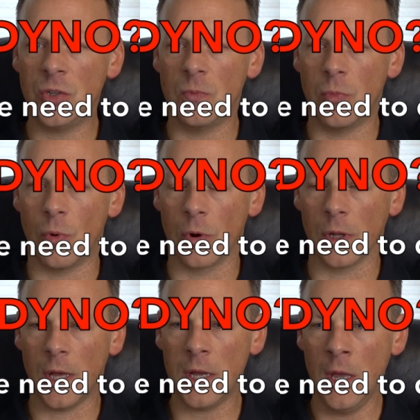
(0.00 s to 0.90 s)
to
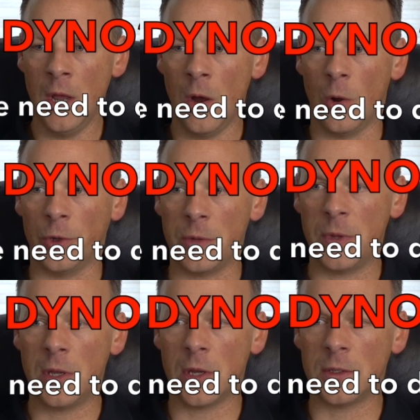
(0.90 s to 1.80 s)
Borla, only
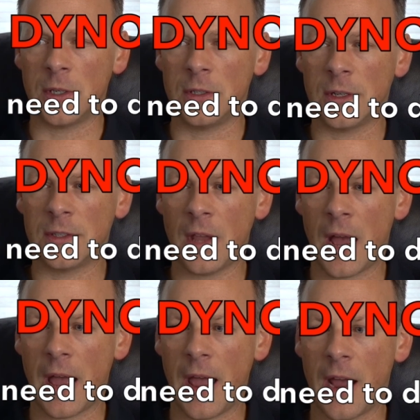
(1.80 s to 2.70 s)
because it does
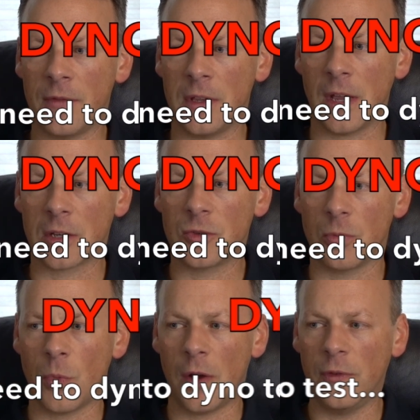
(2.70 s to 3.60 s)
not have the extra
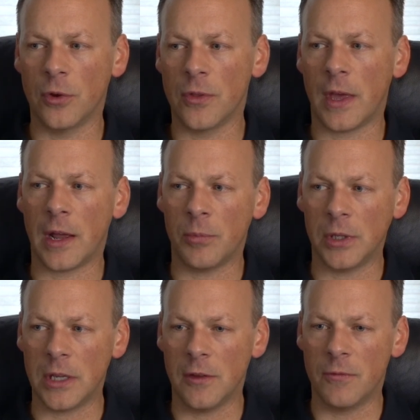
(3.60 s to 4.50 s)
muffler that I
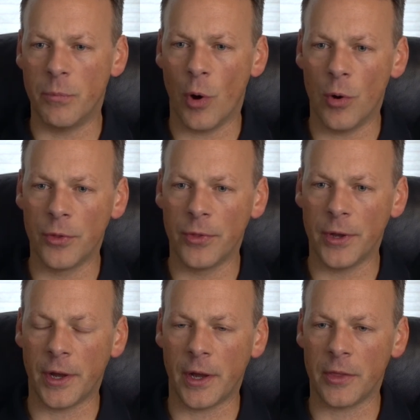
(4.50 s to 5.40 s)
believe both
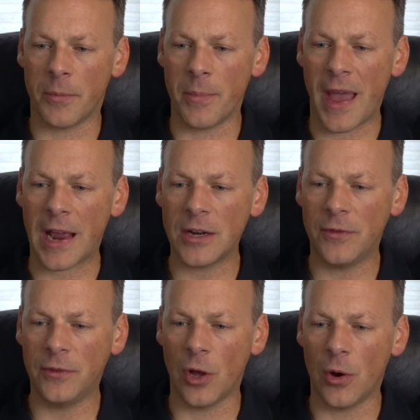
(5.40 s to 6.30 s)
uh, the
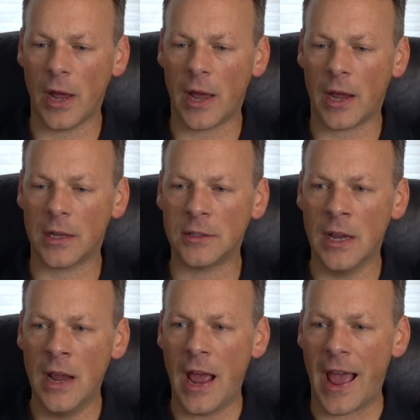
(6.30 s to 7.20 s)
MagnaFlow has,
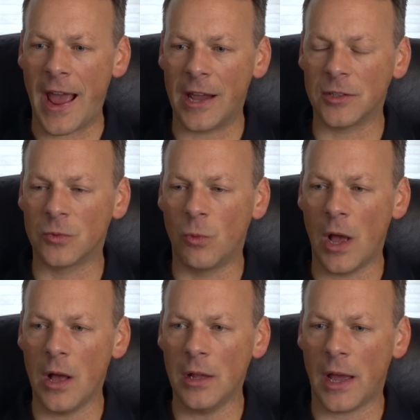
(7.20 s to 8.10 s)
as
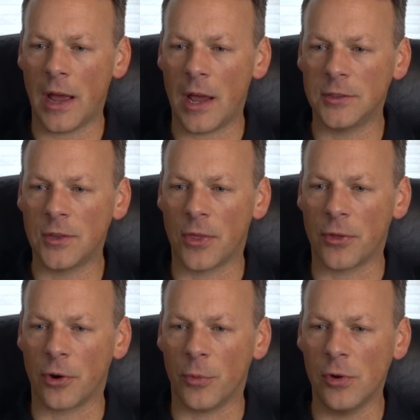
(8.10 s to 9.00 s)
well as the
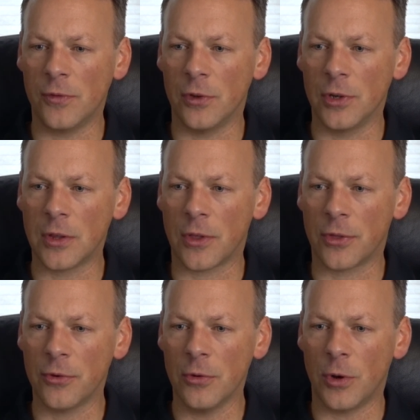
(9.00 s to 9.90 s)
Thermal. If you look at the
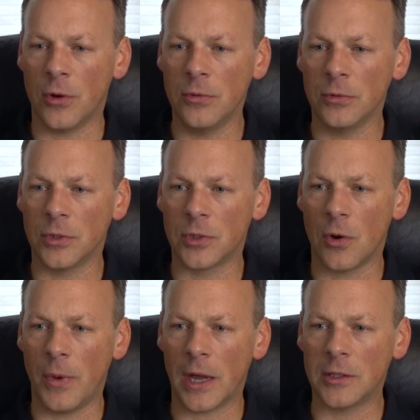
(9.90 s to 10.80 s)
Thermal, we just
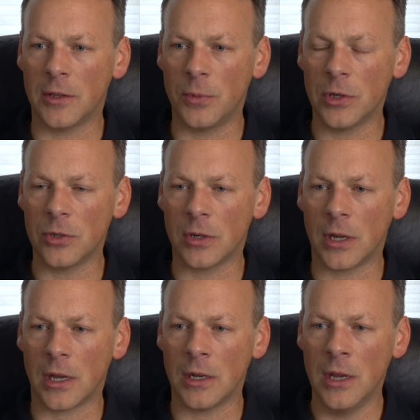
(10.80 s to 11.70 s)
go back to the picture
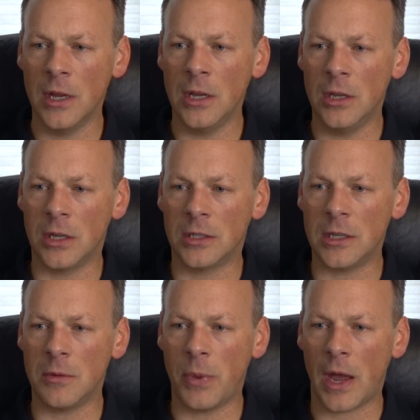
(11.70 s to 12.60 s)
again, you can
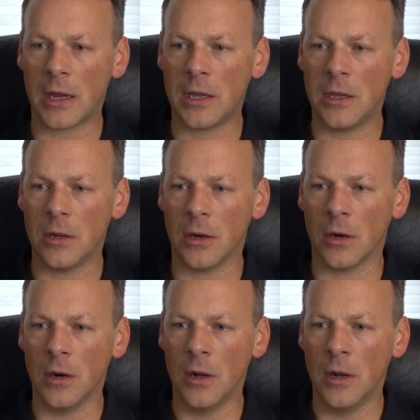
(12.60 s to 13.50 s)
see back here,